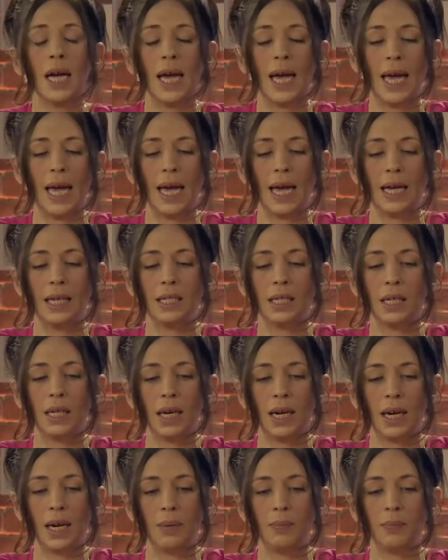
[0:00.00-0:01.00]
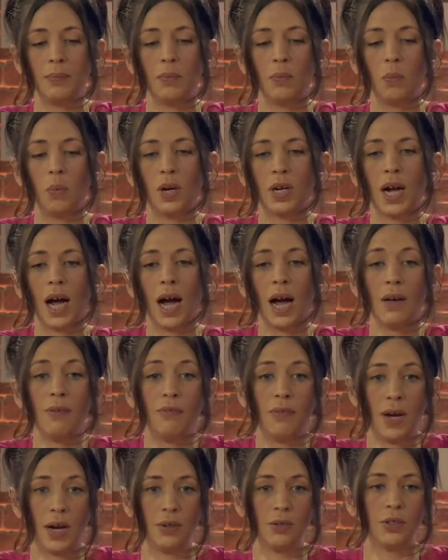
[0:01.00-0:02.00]
And what I
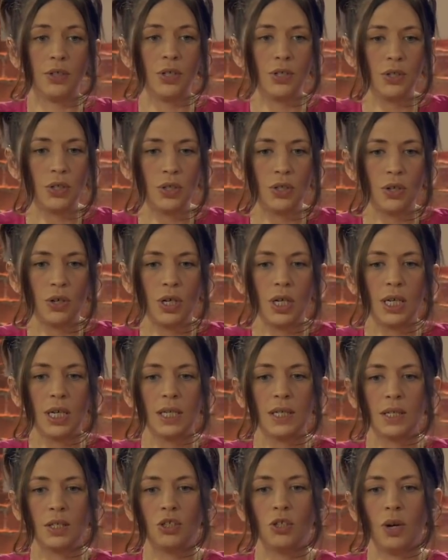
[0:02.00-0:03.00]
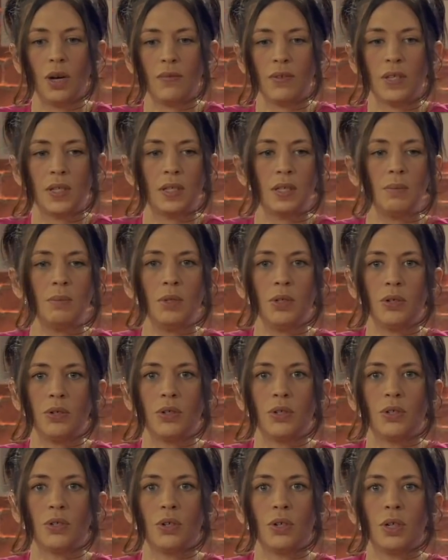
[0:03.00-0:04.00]
found concerning is that you have a similar
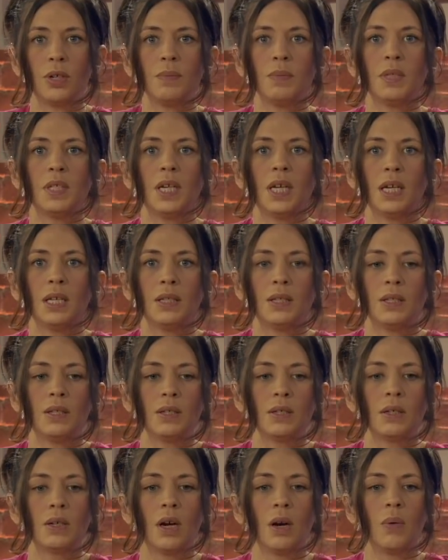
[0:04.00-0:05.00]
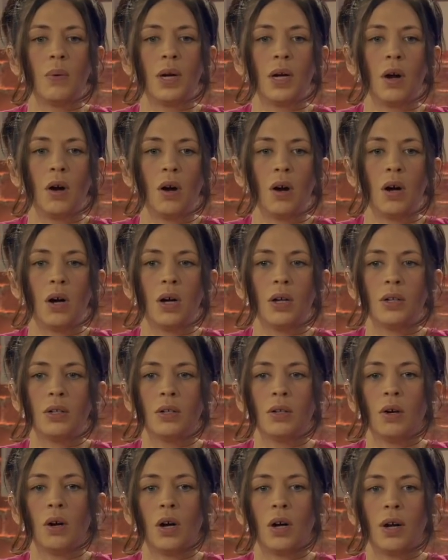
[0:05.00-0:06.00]
circumstance going
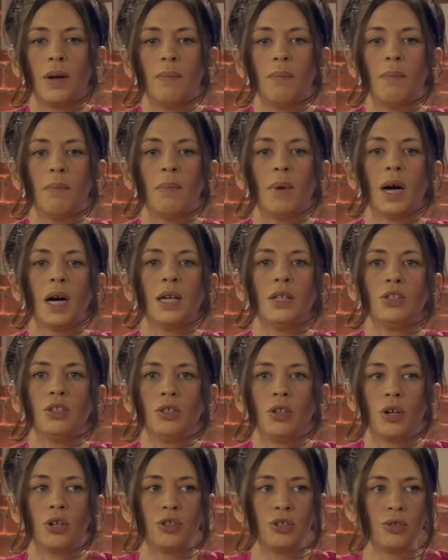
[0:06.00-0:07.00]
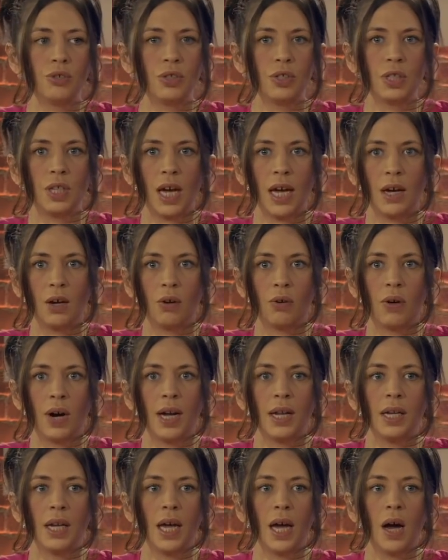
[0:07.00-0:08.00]
on a much larger scale
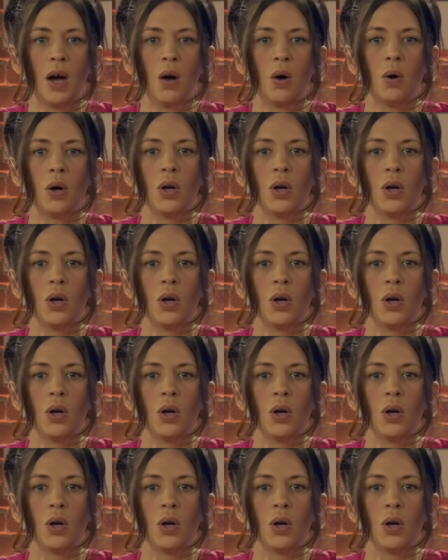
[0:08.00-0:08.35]
right now,